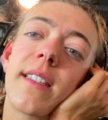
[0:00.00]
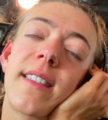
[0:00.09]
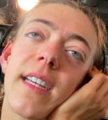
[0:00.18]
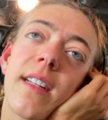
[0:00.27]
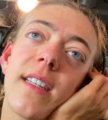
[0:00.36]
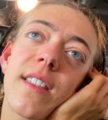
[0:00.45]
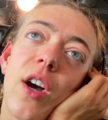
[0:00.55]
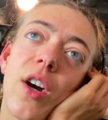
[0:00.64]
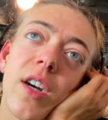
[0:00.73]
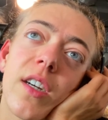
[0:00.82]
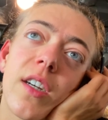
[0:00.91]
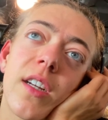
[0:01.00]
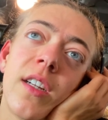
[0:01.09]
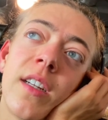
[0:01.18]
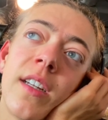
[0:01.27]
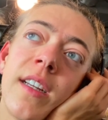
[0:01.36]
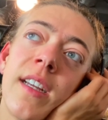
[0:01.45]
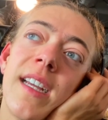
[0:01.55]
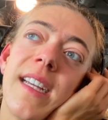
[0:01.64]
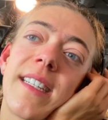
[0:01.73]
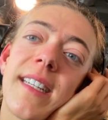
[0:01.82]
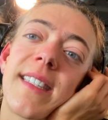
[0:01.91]
still is hard
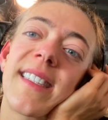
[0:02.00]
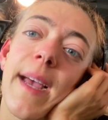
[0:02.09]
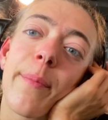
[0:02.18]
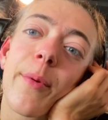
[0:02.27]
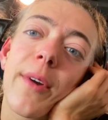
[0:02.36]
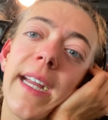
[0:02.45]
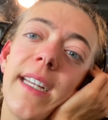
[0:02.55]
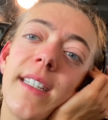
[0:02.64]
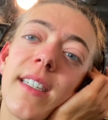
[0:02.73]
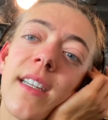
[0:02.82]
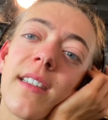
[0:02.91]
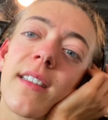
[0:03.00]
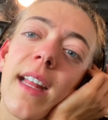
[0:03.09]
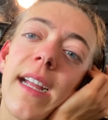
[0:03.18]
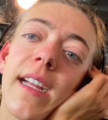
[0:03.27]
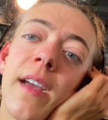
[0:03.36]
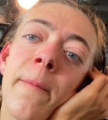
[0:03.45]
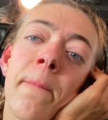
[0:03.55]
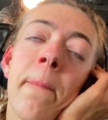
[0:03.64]
to separate, like,